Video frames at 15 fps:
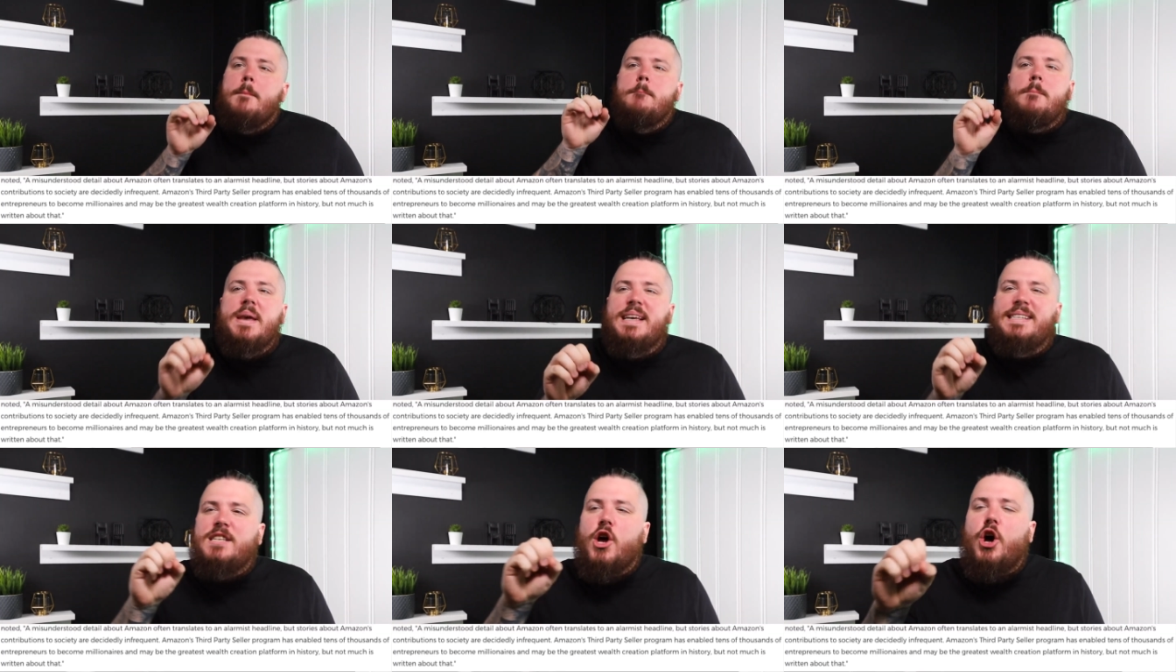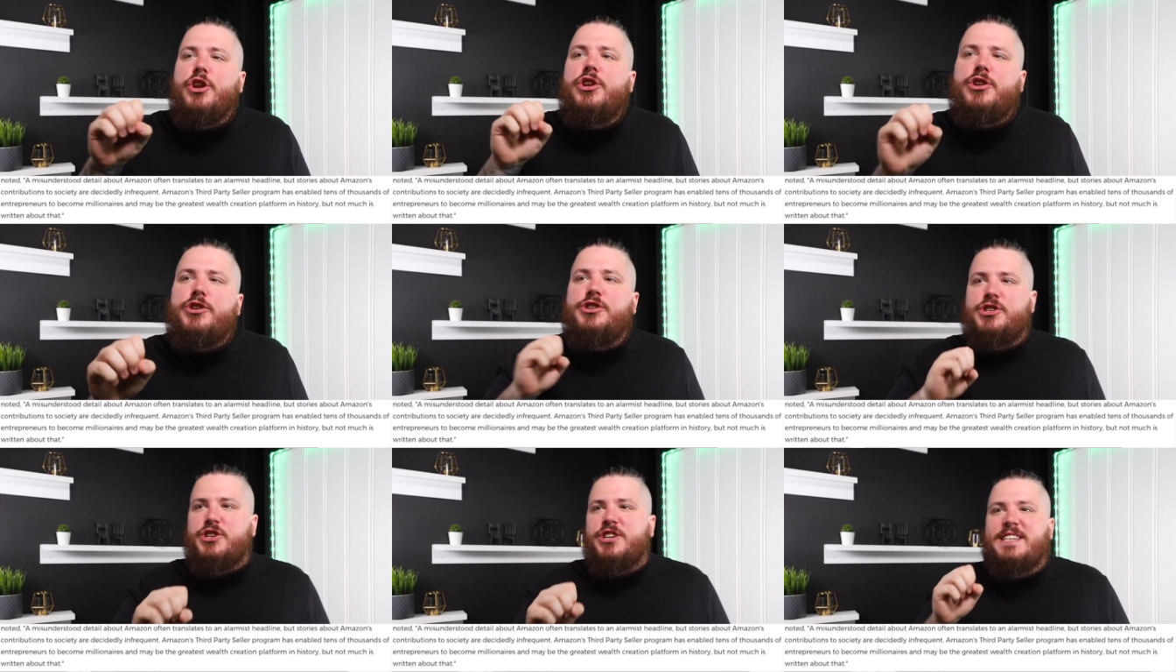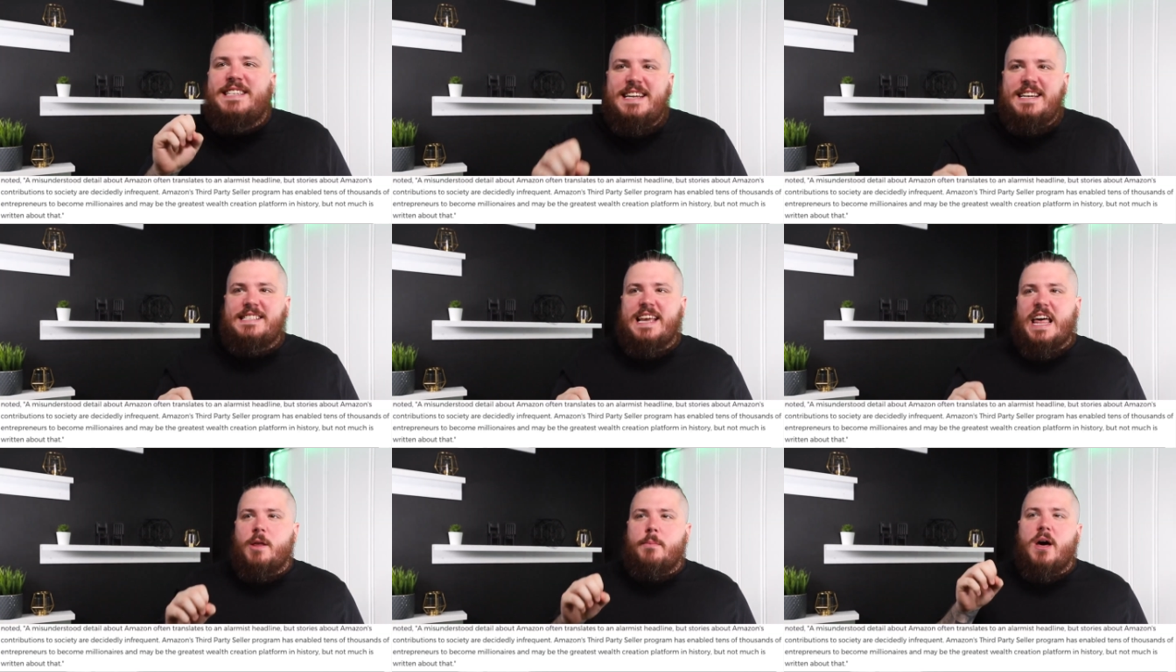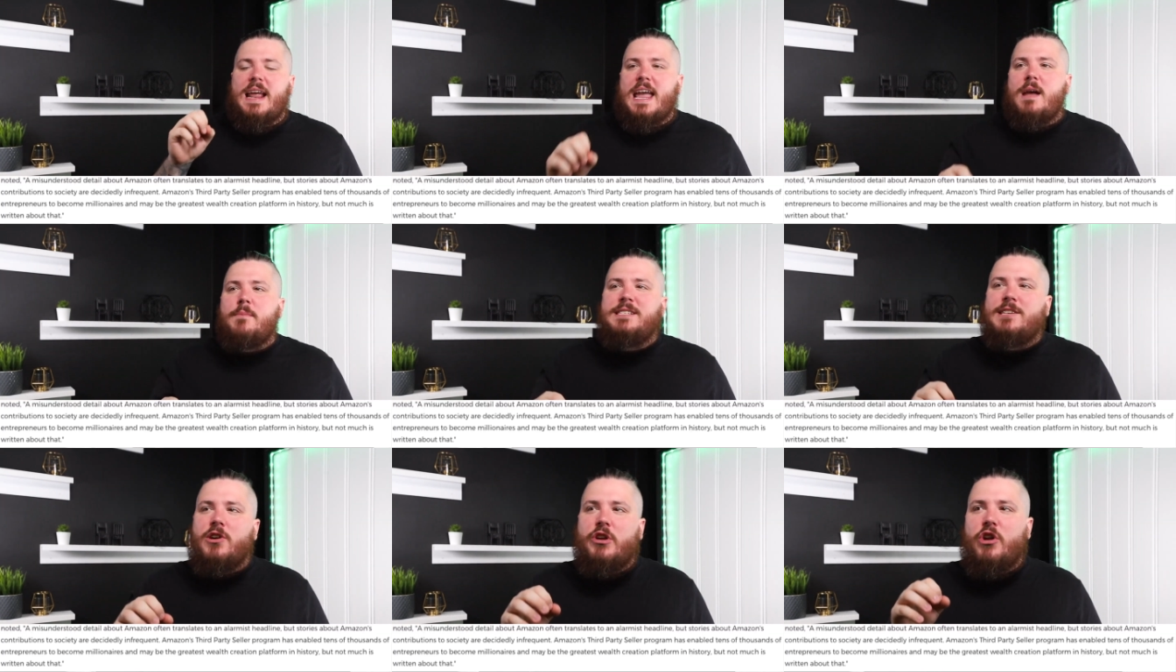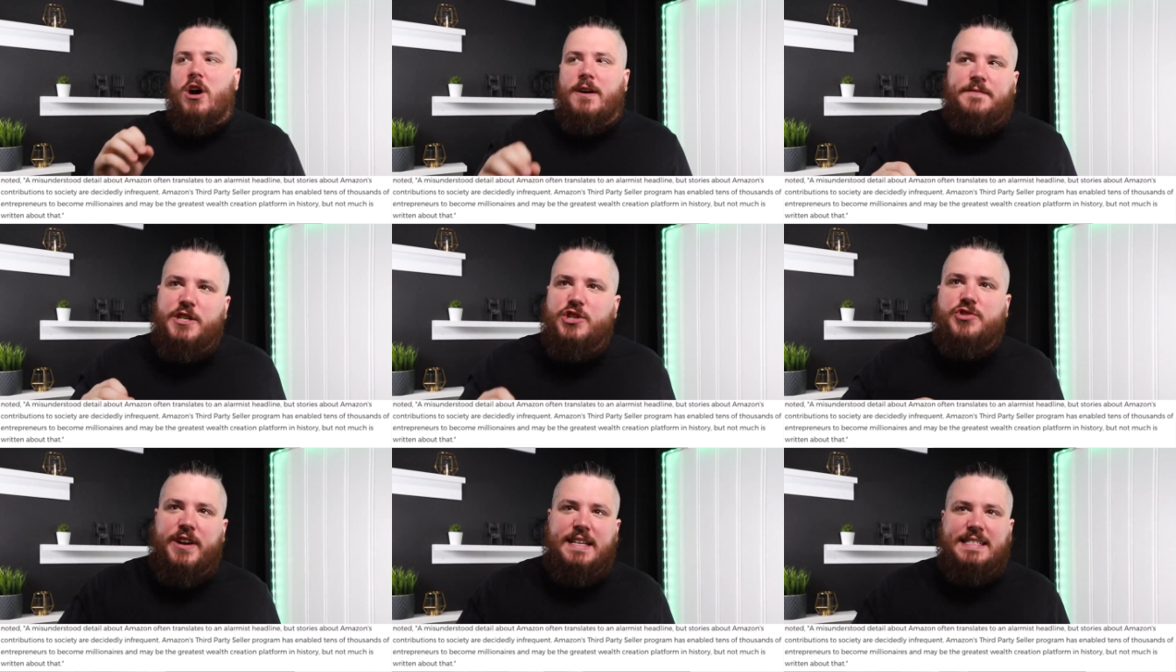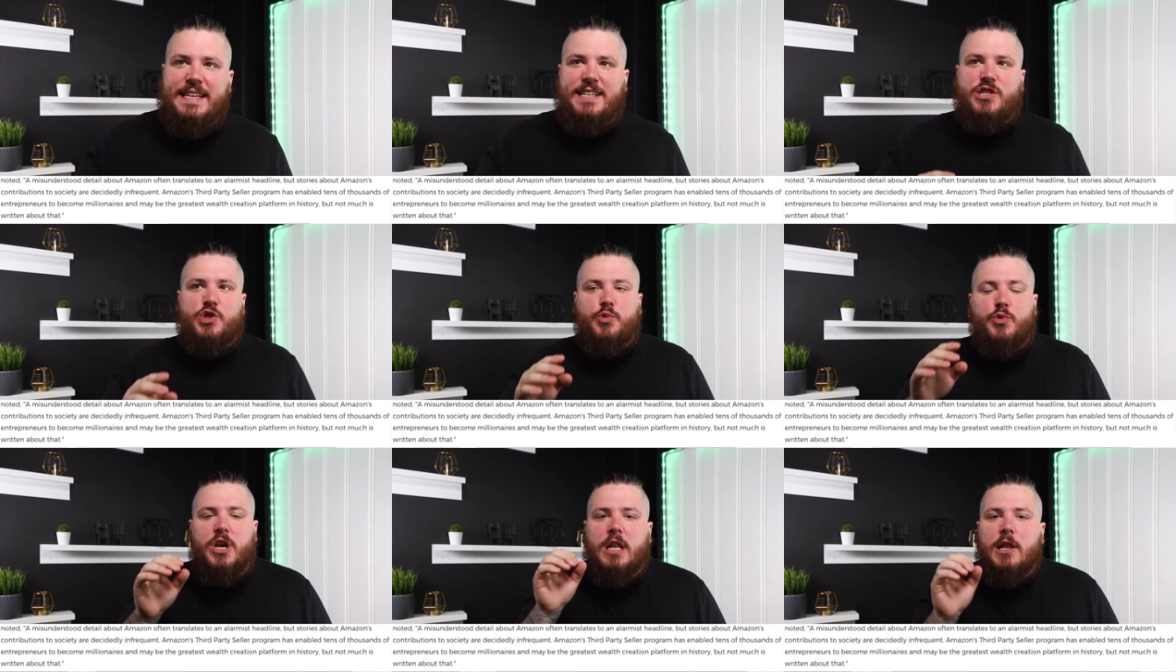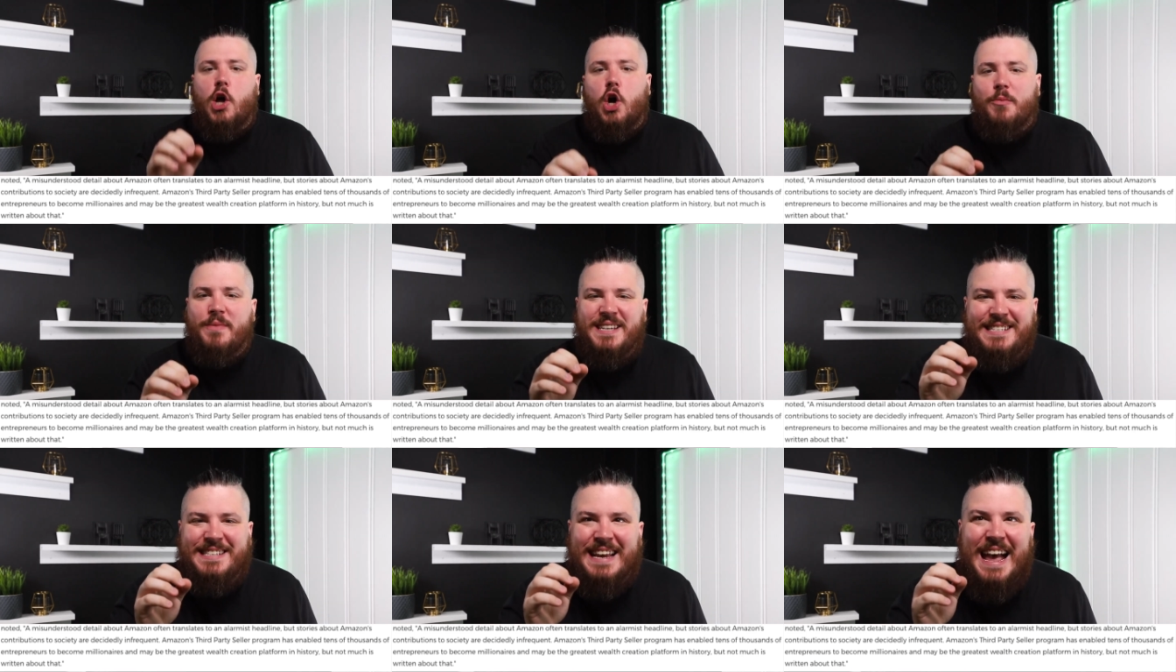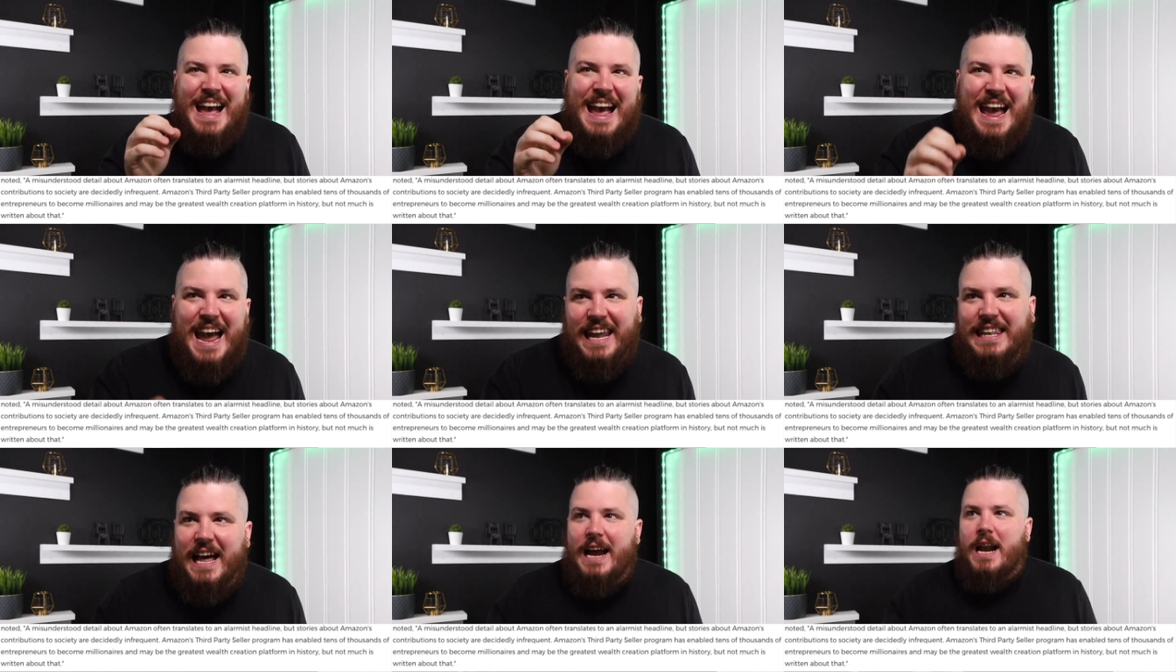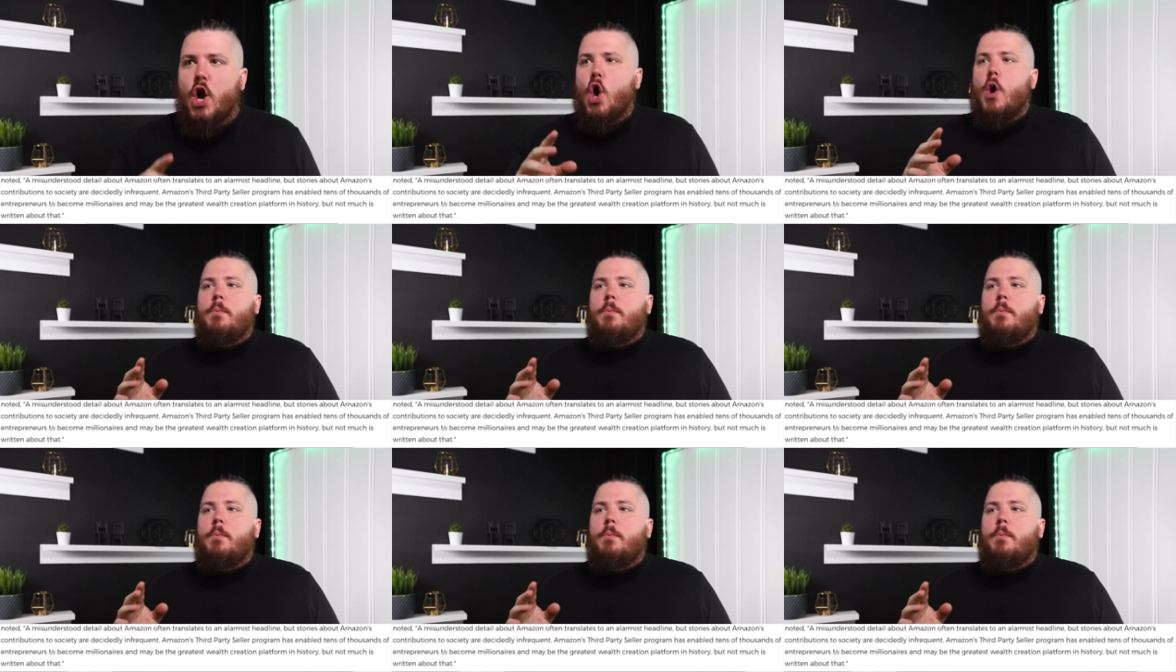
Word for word: misunderstood detail about Amazon often translates to an alarmist headline,